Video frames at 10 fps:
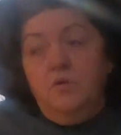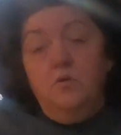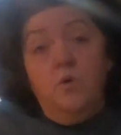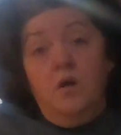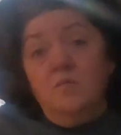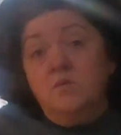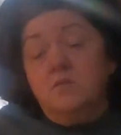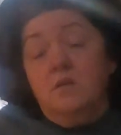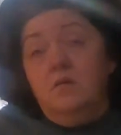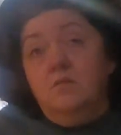
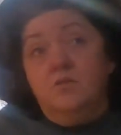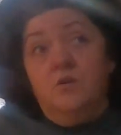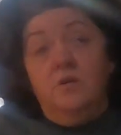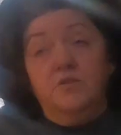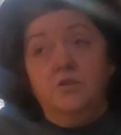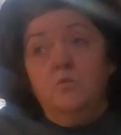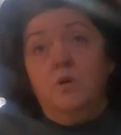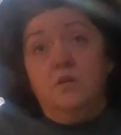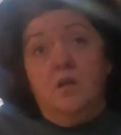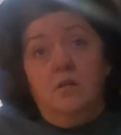U-Hauls charge
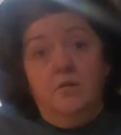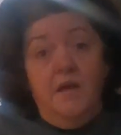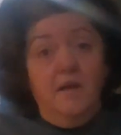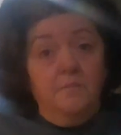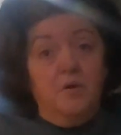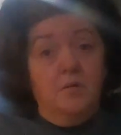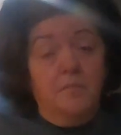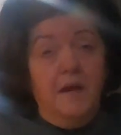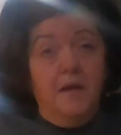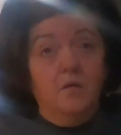you a dollar nine per
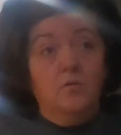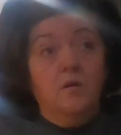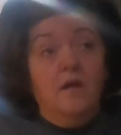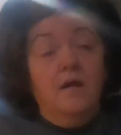mile,